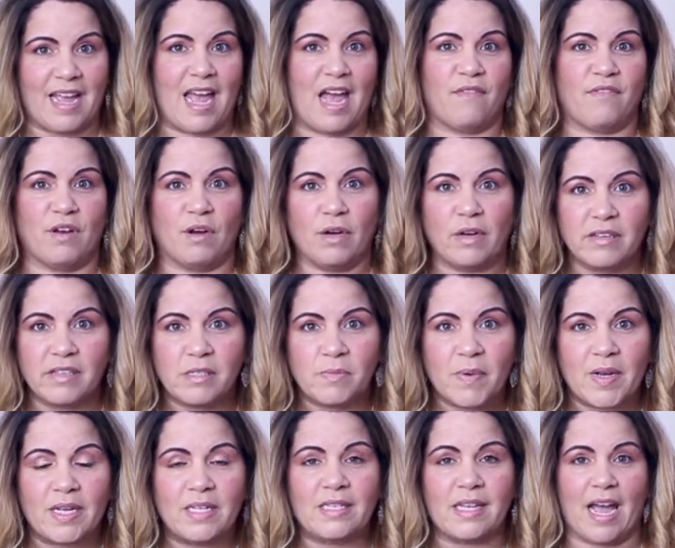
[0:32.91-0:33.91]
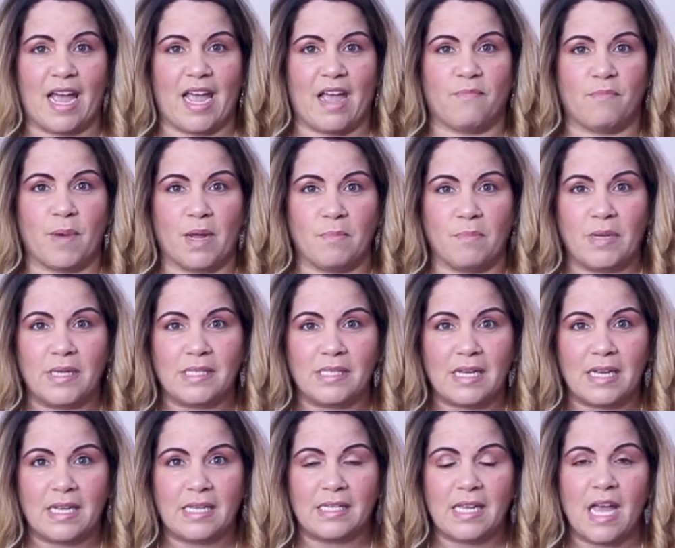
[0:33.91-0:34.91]
I have a husband, I have my
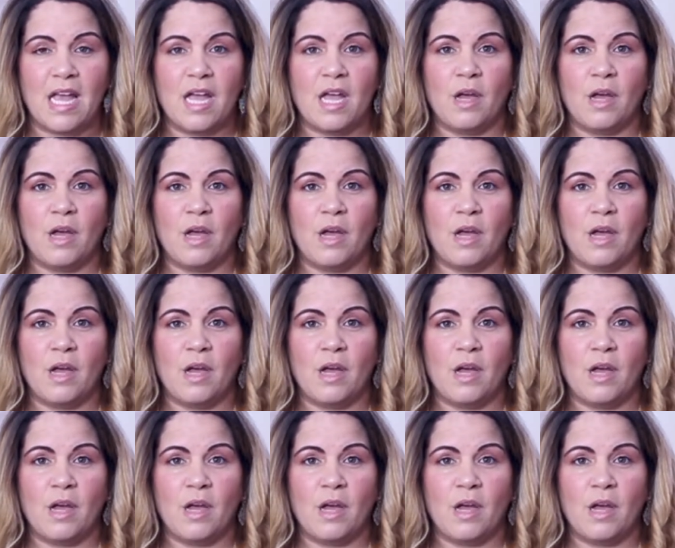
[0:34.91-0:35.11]
business.